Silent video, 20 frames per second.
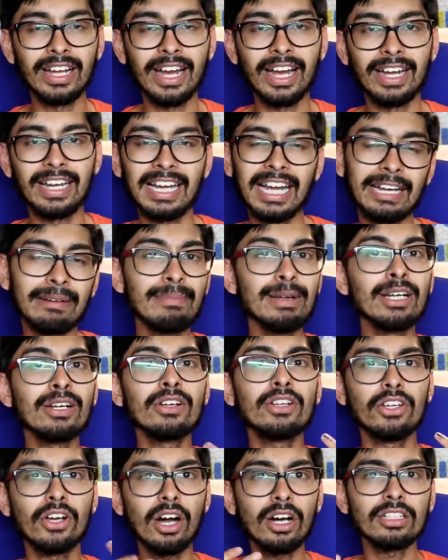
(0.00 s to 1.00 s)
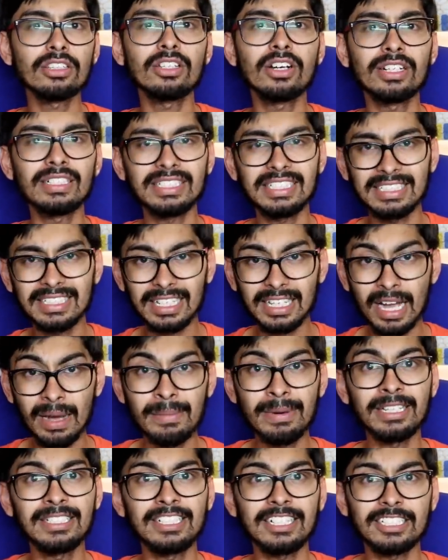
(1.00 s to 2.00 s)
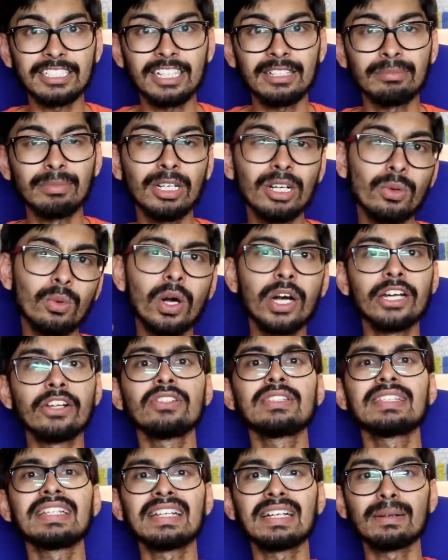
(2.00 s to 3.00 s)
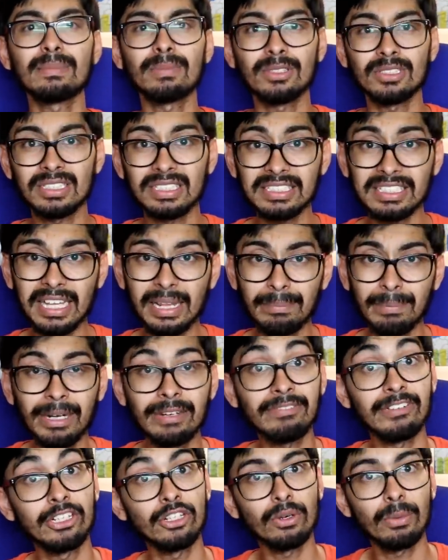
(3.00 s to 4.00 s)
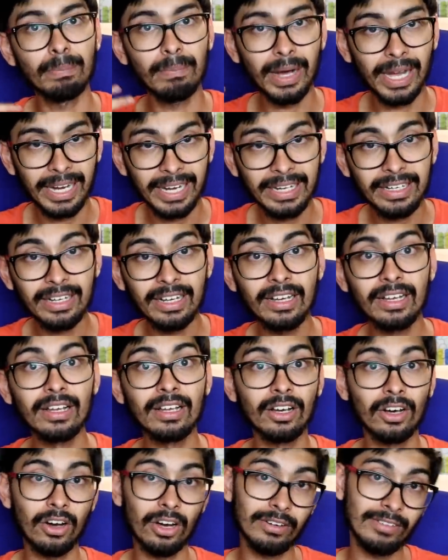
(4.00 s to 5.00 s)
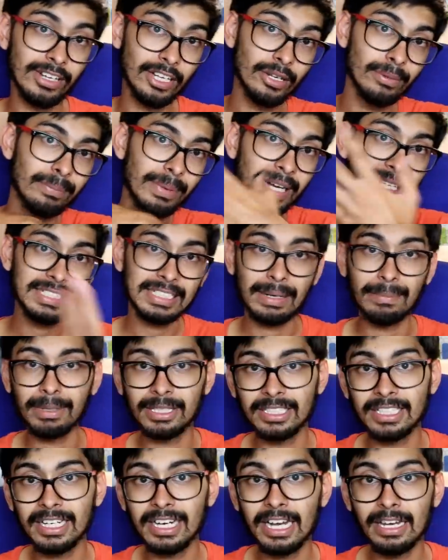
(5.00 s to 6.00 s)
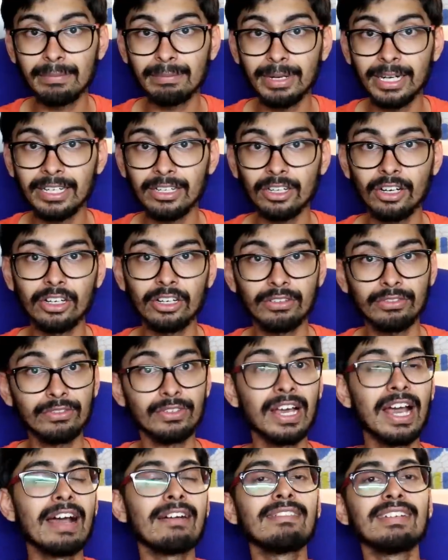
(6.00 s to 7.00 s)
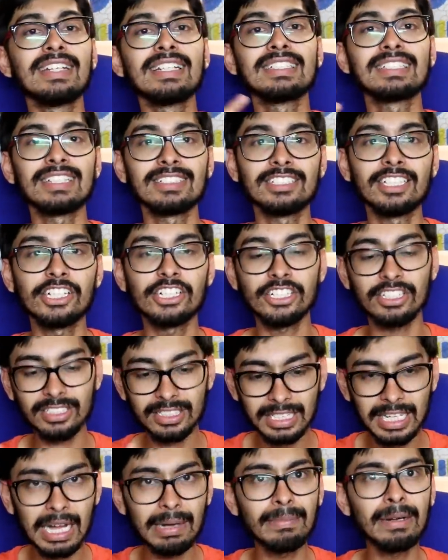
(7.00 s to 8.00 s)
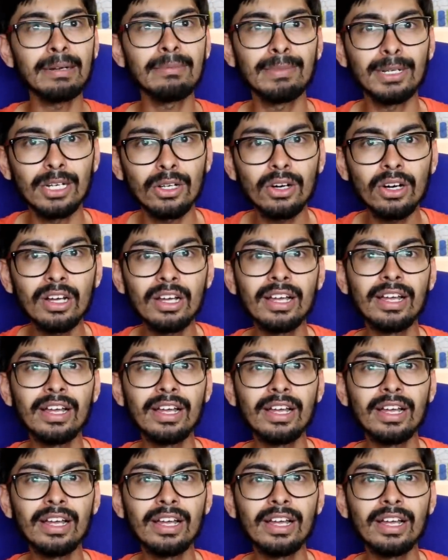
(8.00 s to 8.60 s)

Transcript: And let me know your thoughts in the comment section below. What do you think about this helmet? Will you buy it, or will you buy some other helmet? Or if you have any suggestions, comment below.